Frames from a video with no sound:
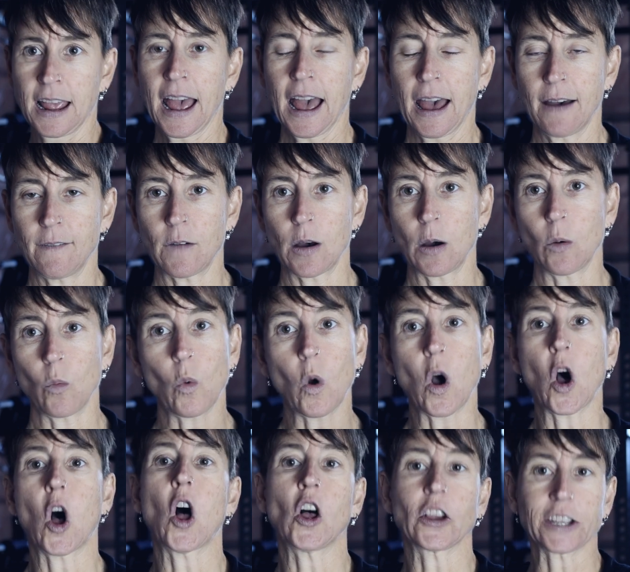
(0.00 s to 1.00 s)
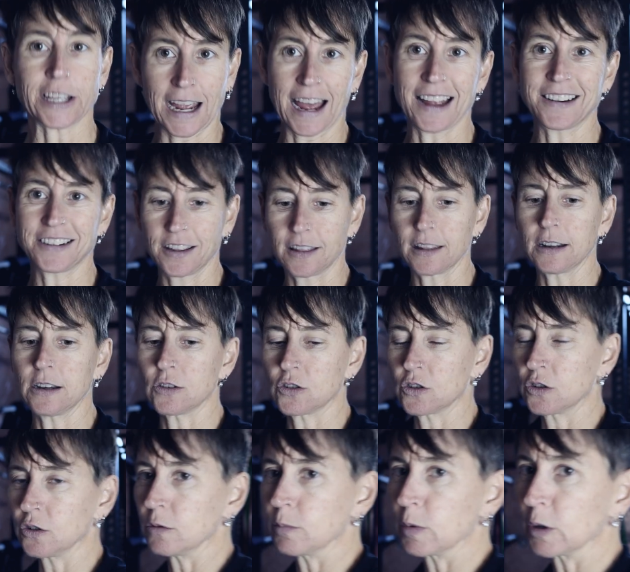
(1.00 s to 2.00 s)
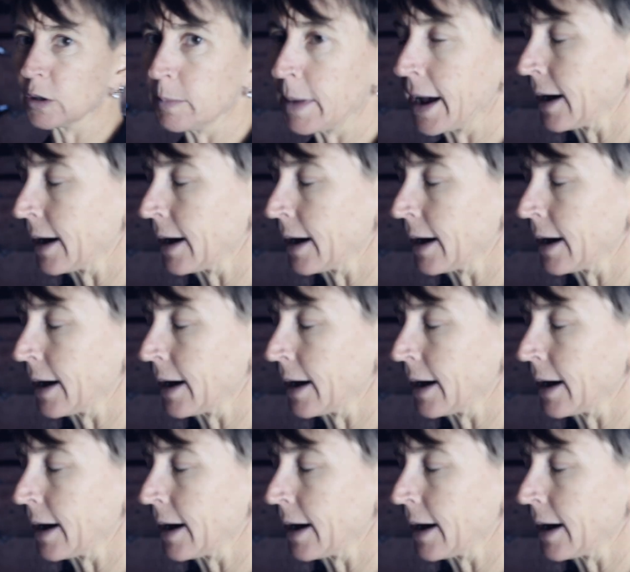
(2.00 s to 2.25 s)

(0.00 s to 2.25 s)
have a wall yet that is suitable to